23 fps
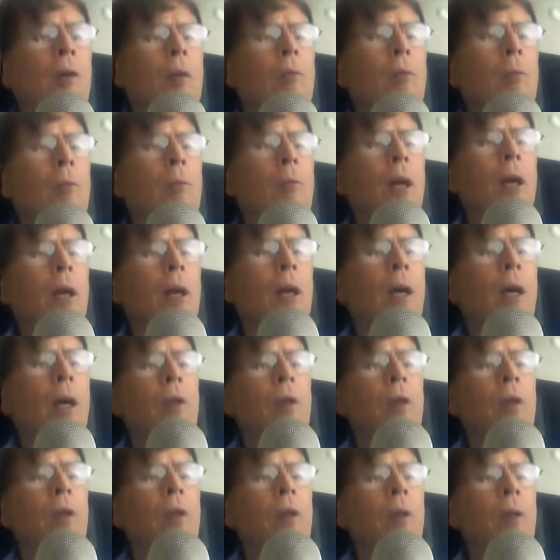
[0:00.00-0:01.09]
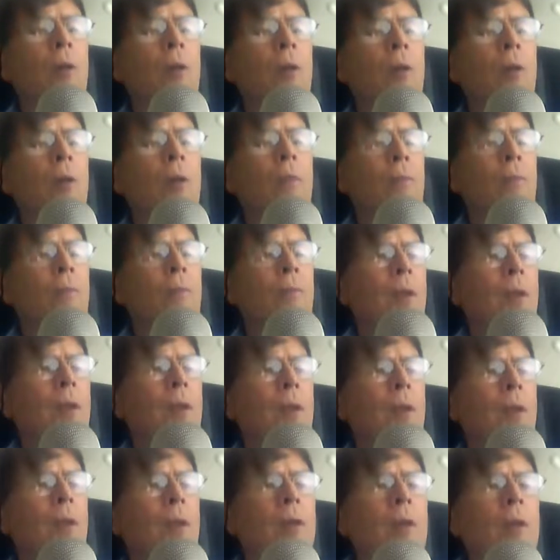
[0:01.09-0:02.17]
but when
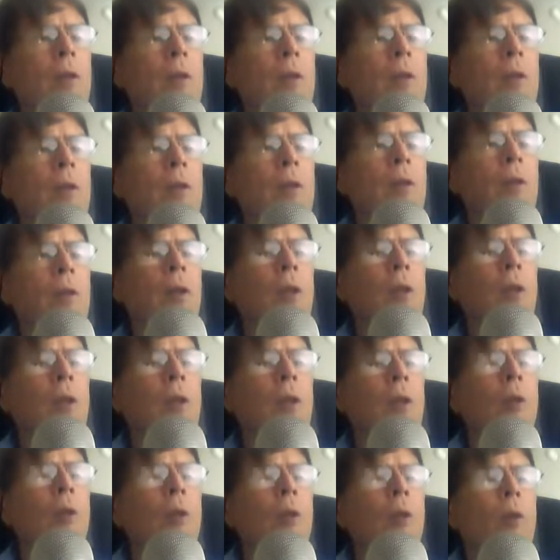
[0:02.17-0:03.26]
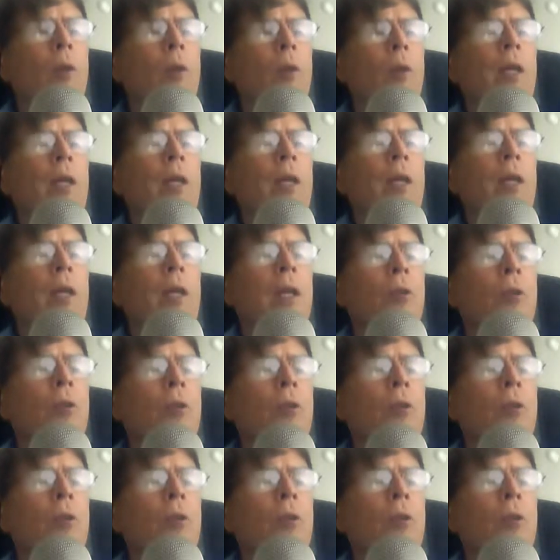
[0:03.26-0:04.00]
they're healed,